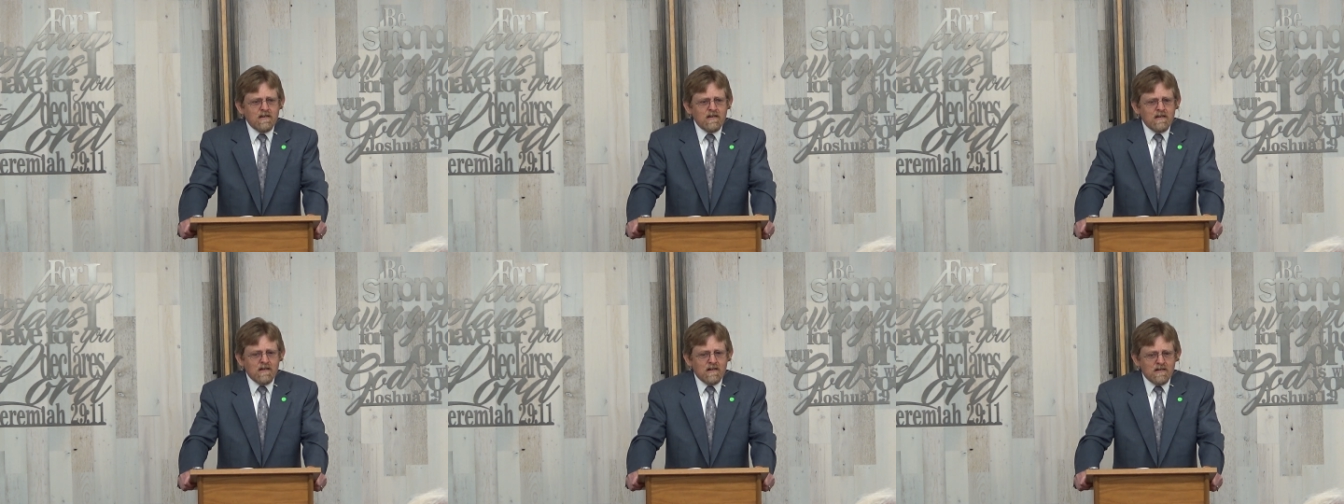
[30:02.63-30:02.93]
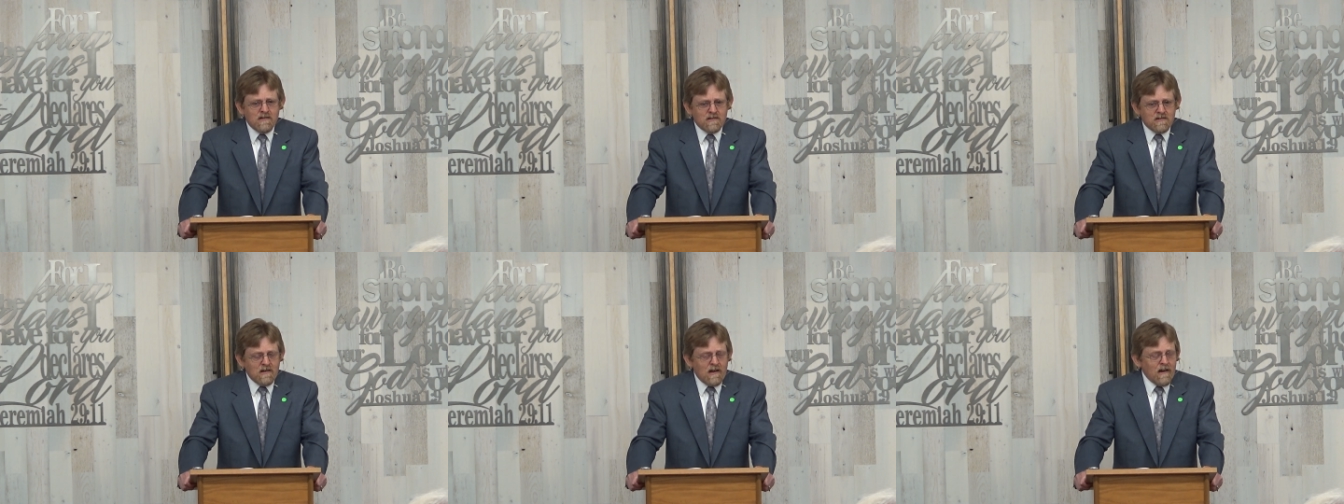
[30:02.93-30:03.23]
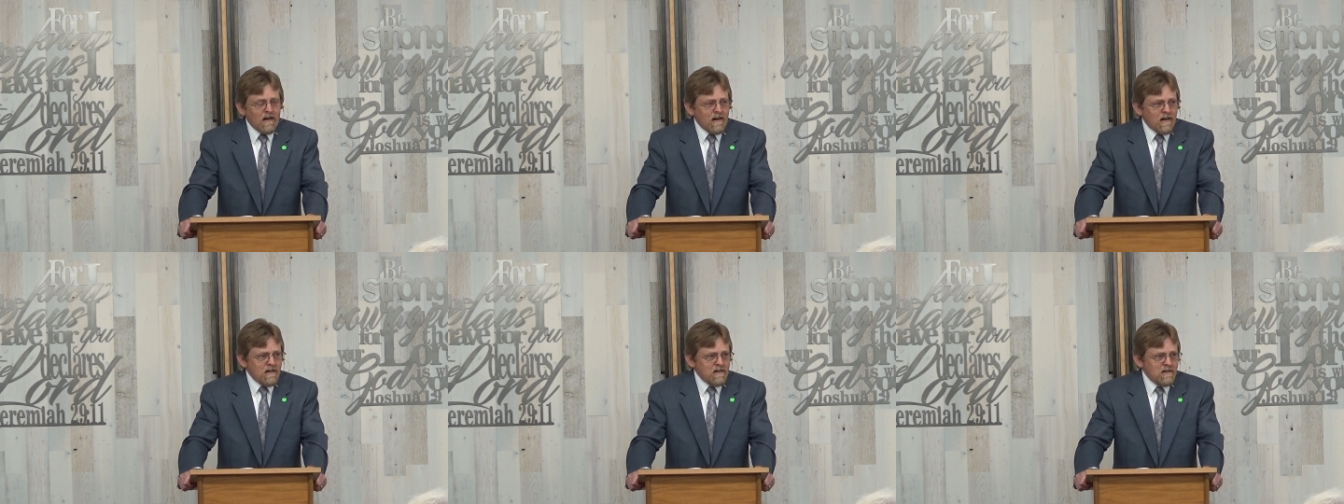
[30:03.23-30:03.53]
it is
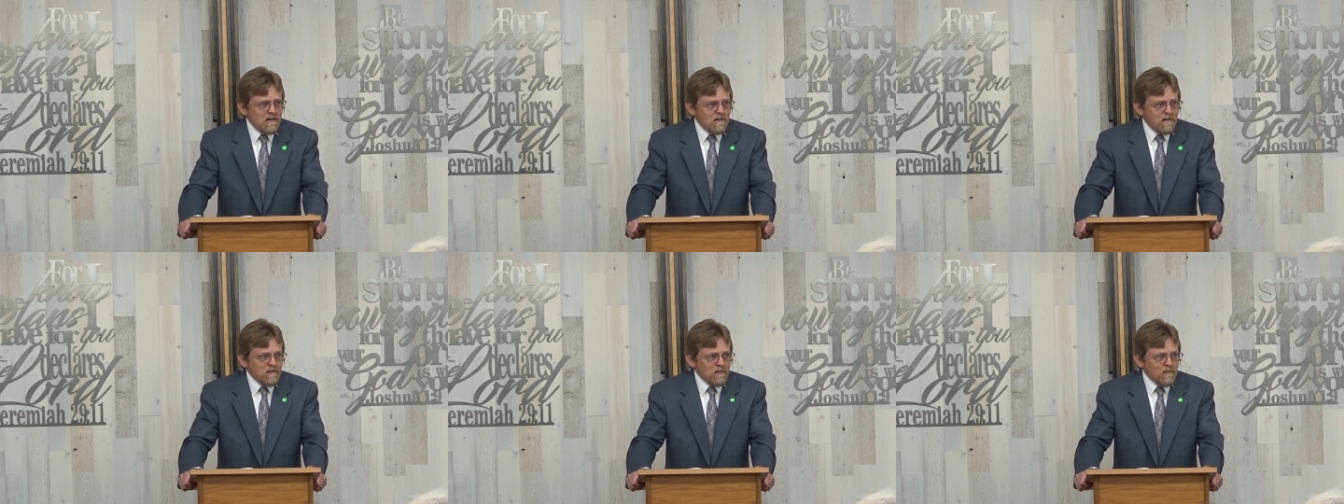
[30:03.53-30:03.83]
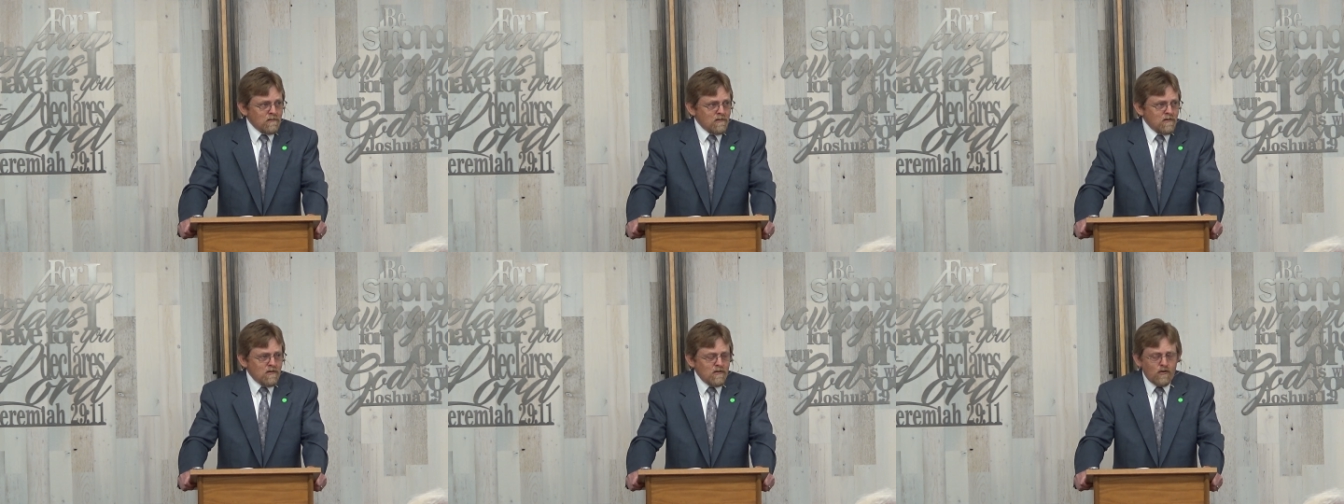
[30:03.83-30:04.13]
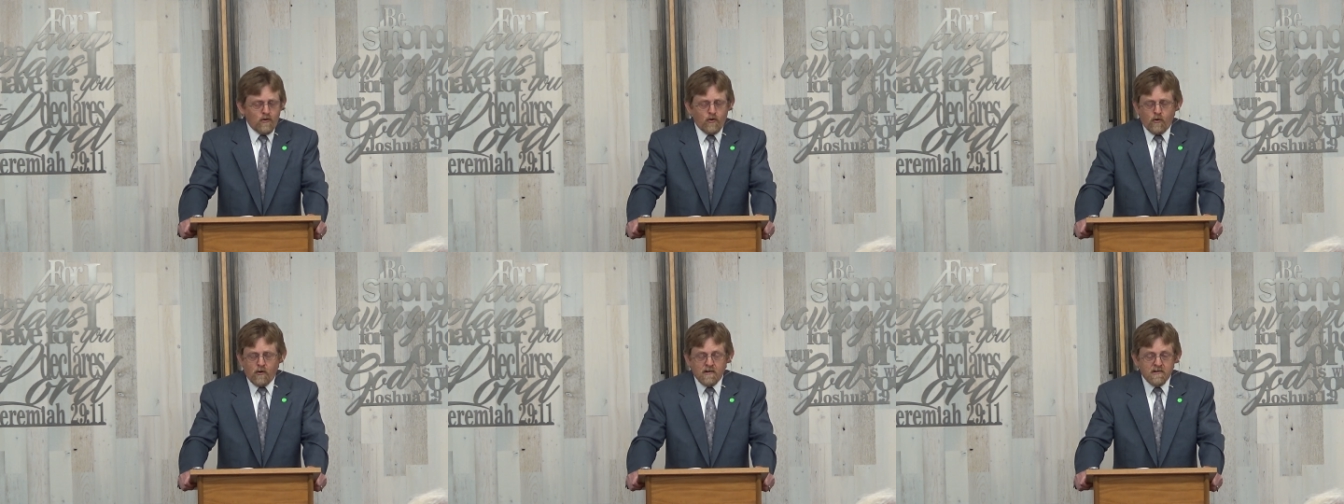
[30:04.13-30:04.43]
not ideal
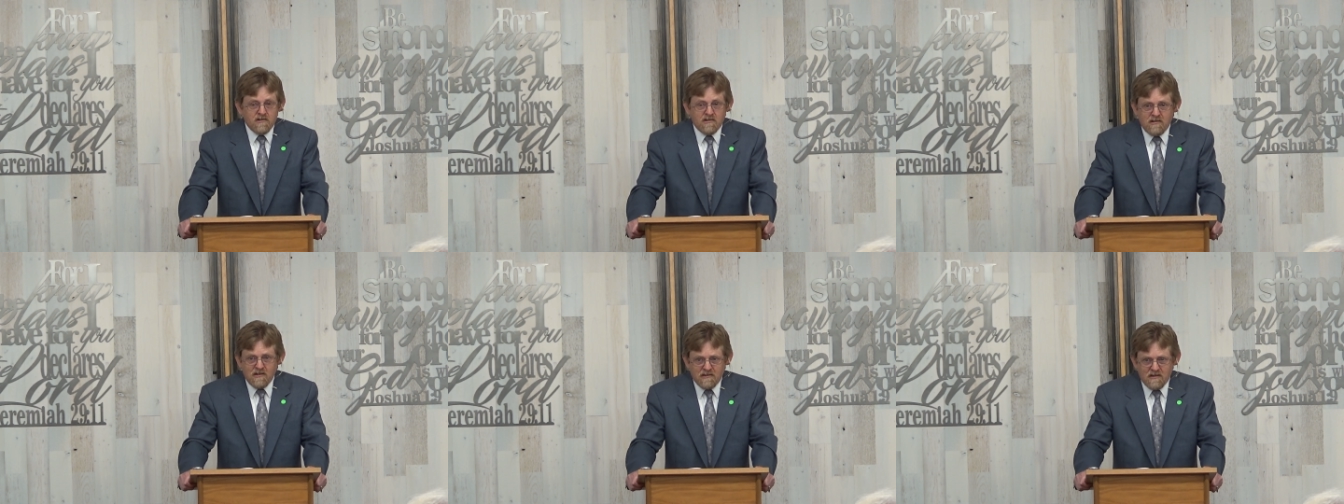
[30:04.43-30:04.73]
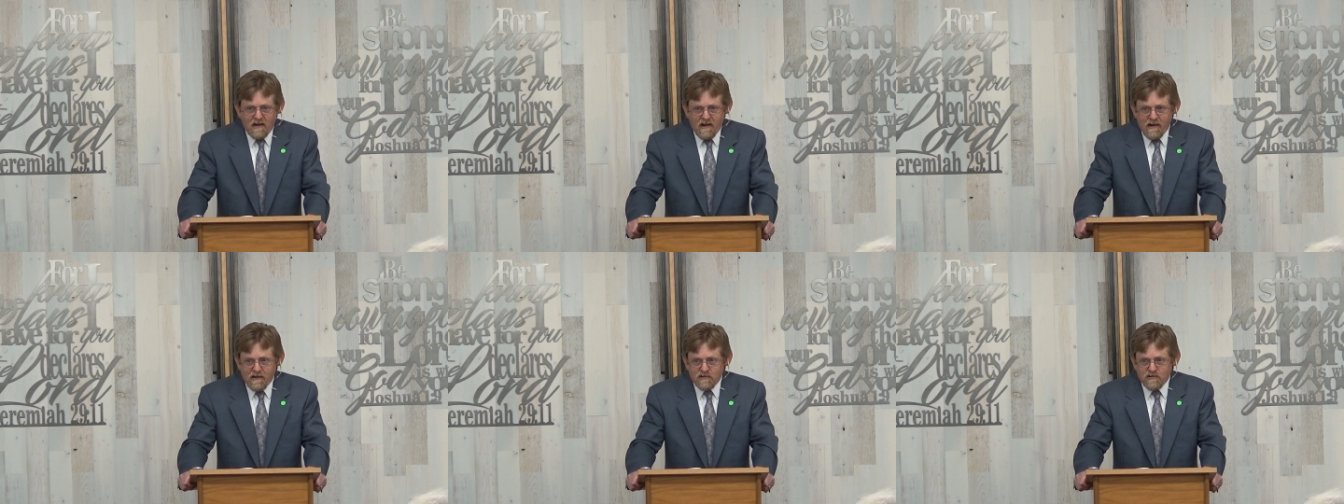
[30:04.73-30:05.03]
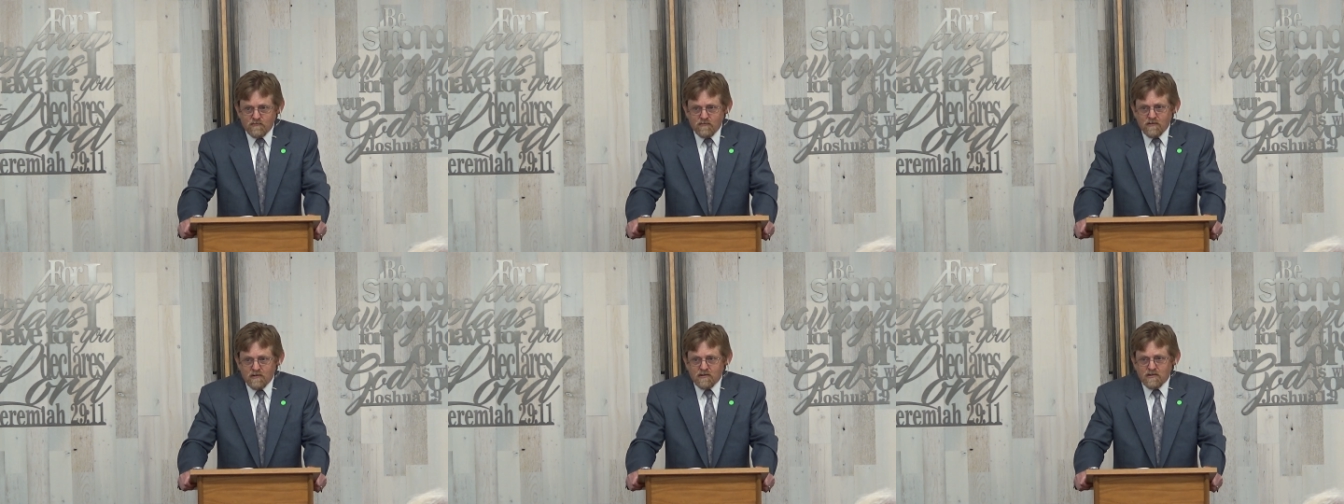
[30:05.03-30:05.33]
or it's
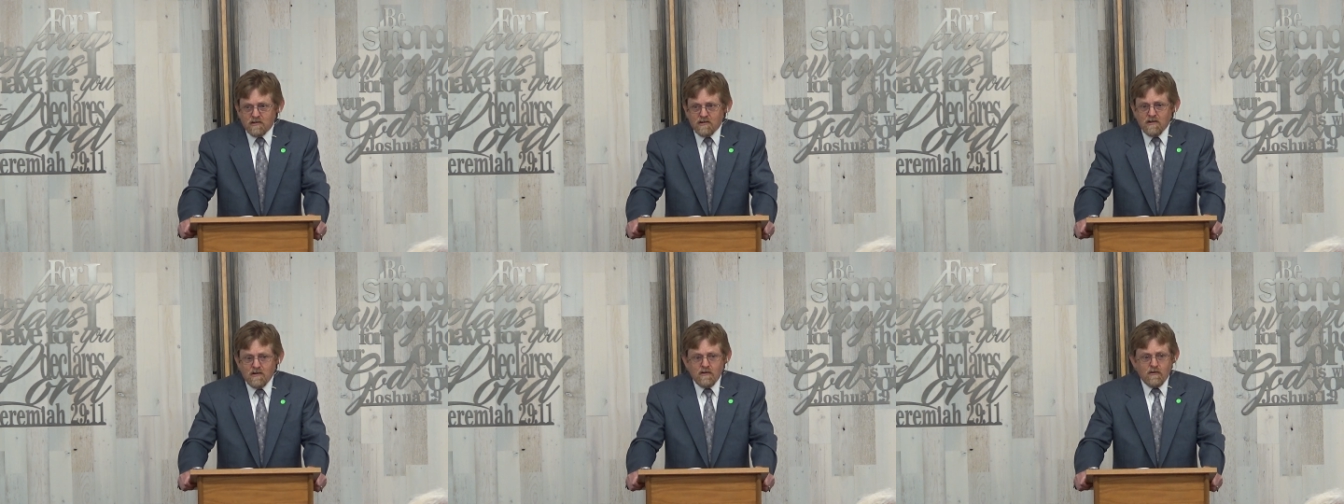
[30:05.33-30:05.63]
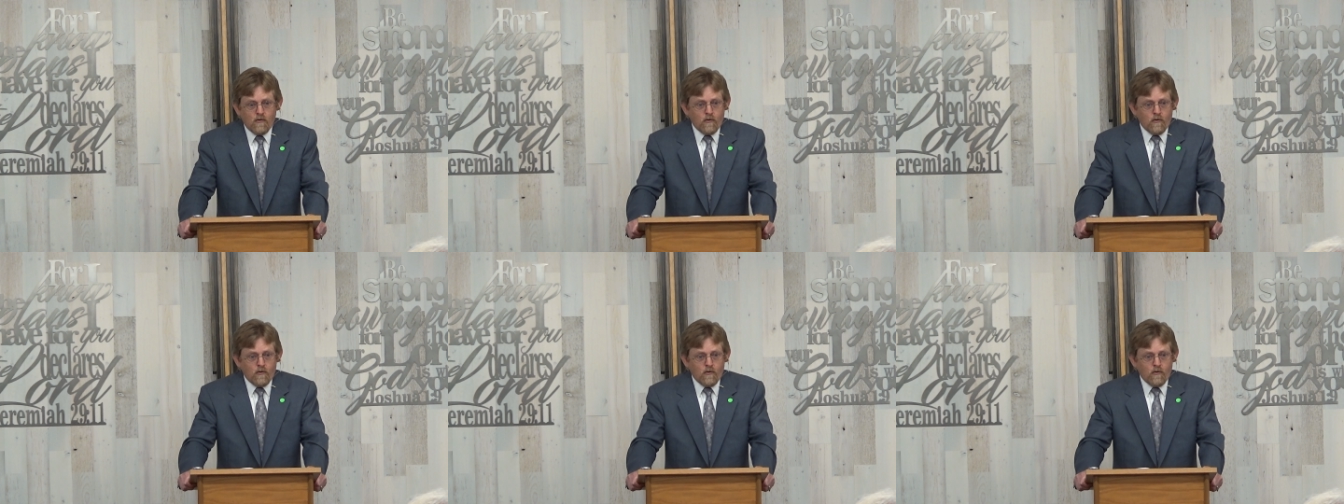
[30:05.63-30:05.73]
disastrous